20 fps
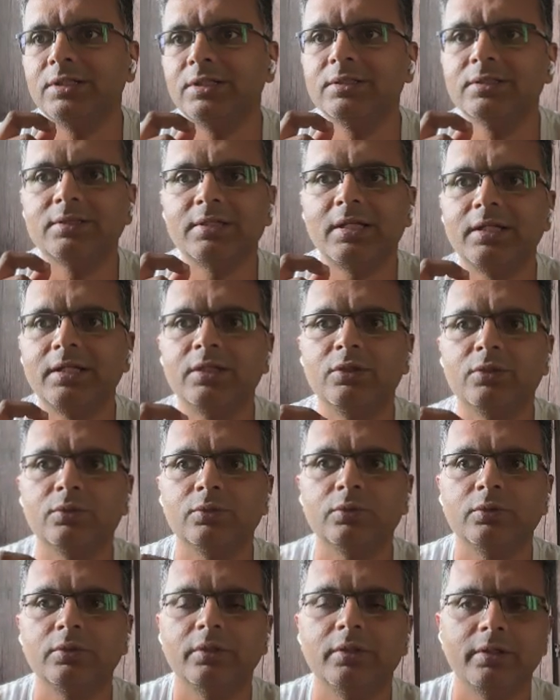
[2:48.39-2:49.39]
changes, I need
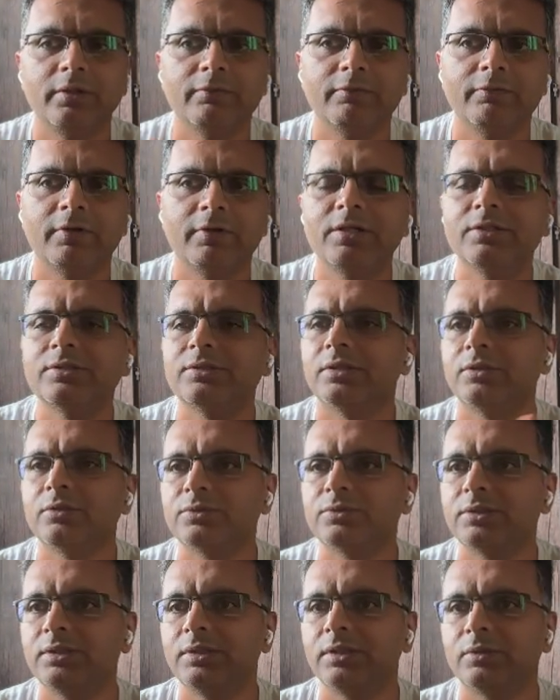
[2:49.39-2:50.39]
to refresh, and you
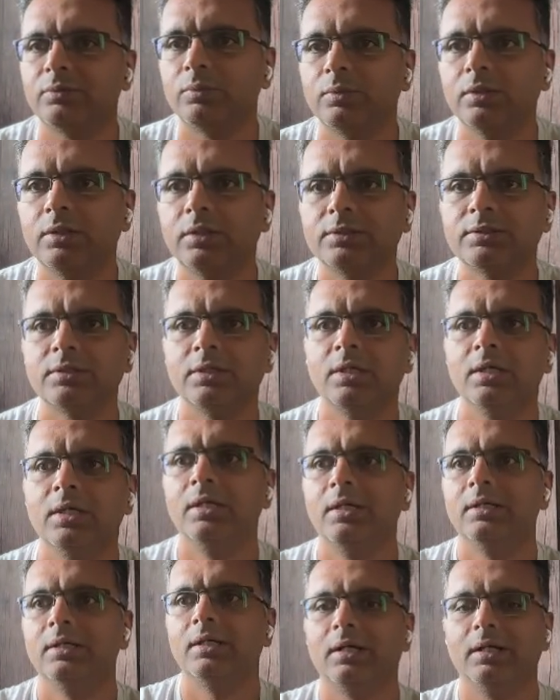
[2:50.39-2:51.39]
see it works.
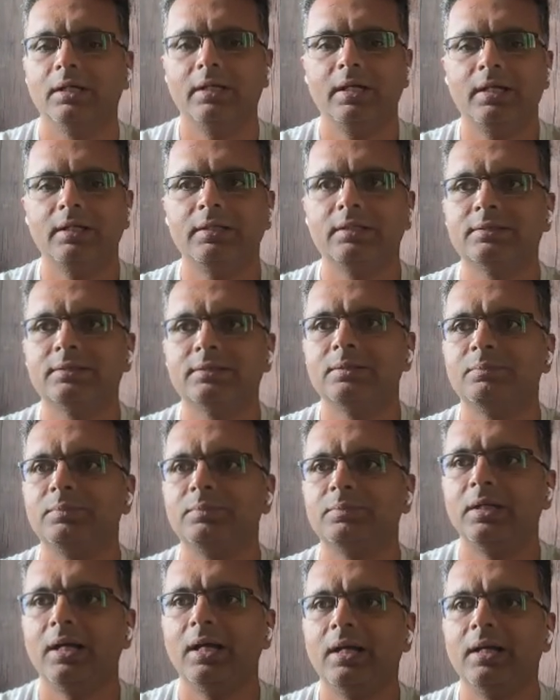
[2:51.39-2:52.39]
Again, a
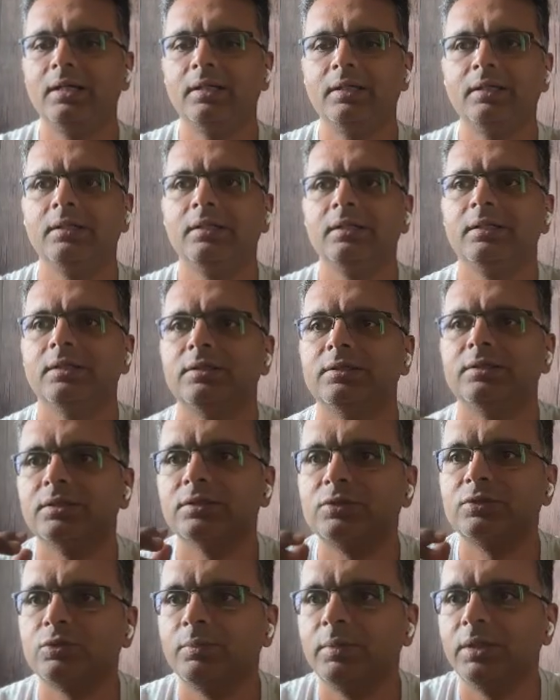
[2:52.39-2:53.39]
simple hi,
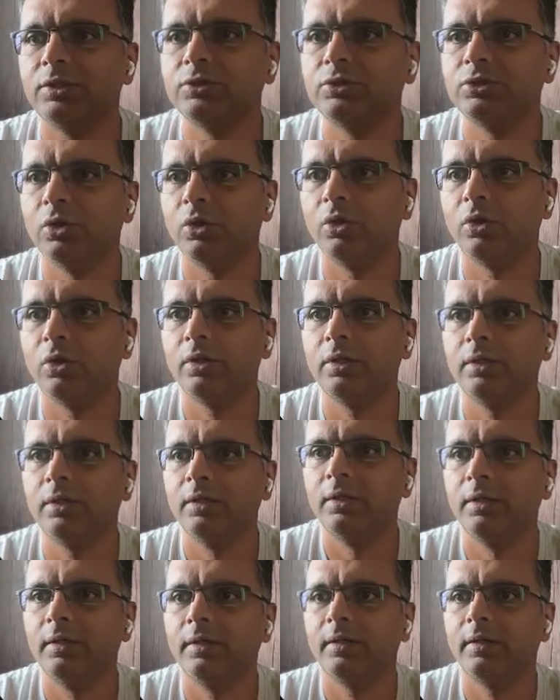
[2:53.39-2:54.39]
just to make sure
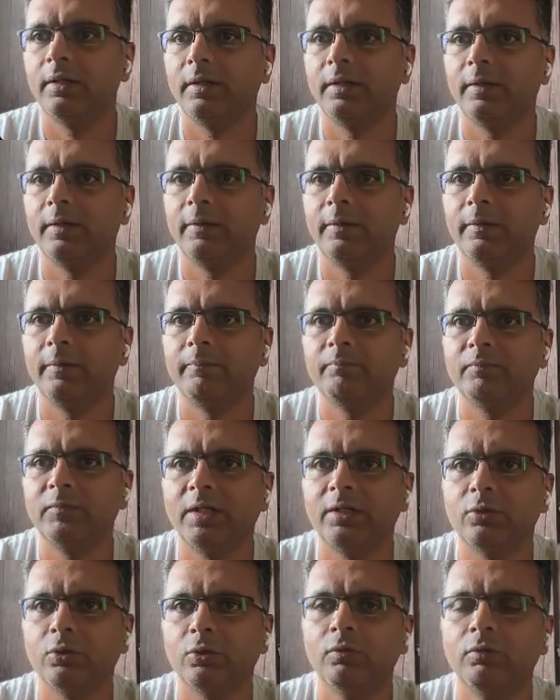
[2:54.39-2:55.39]

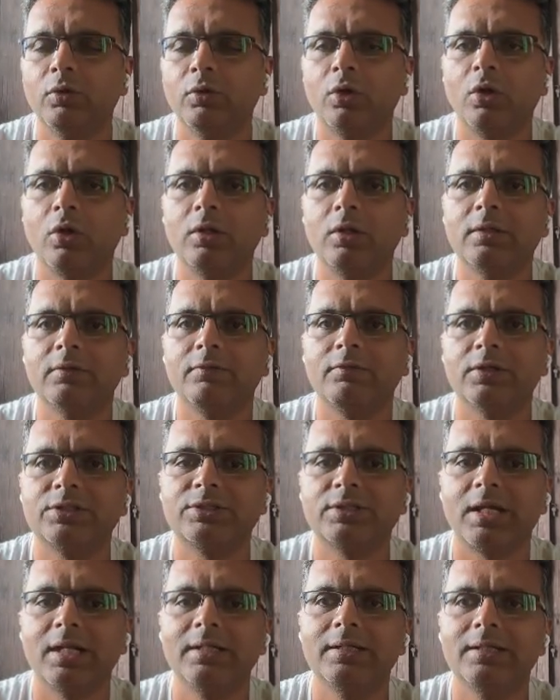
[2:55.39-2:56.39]
that overall the
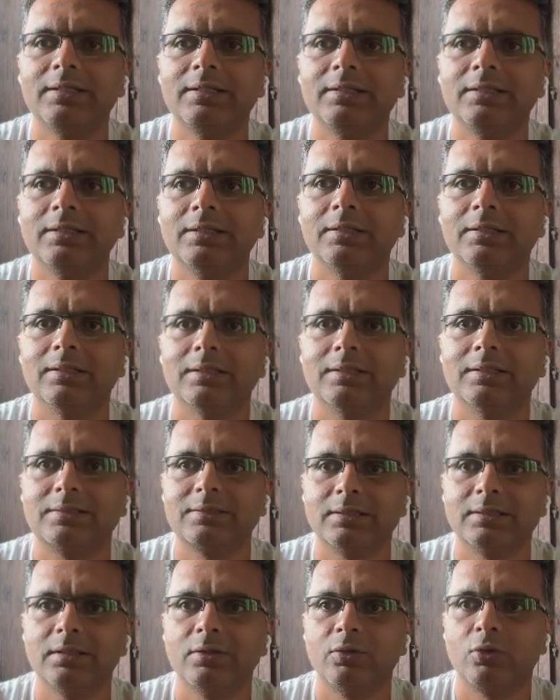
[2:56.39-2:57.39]
functionality is
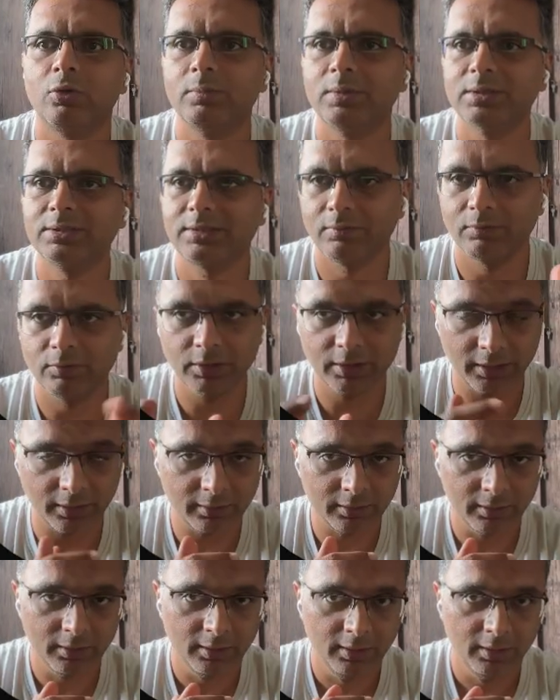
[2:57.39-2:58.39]
still robust and working.
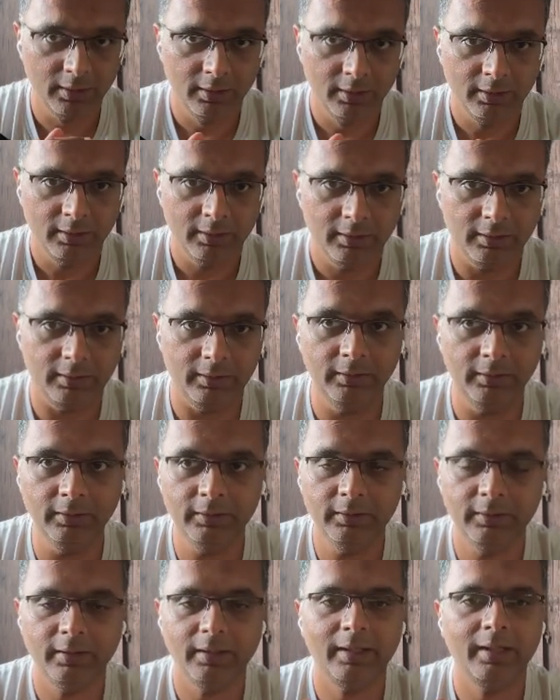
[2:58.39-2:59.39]

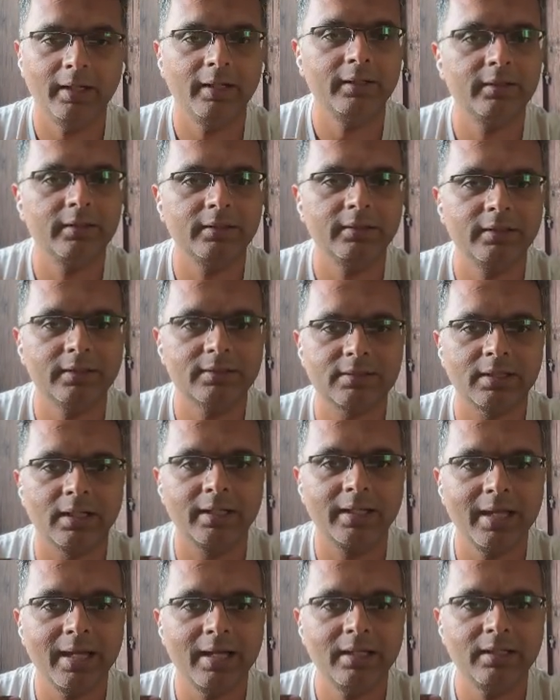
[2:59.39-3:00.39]
And yes,
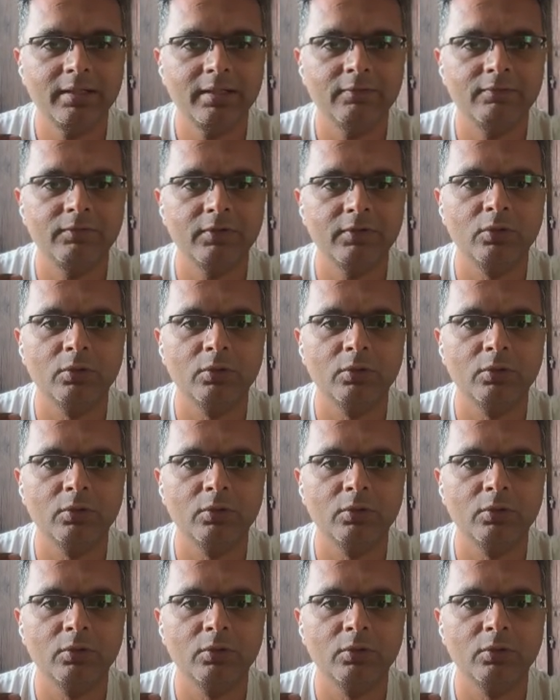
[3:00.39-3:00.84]
again, if we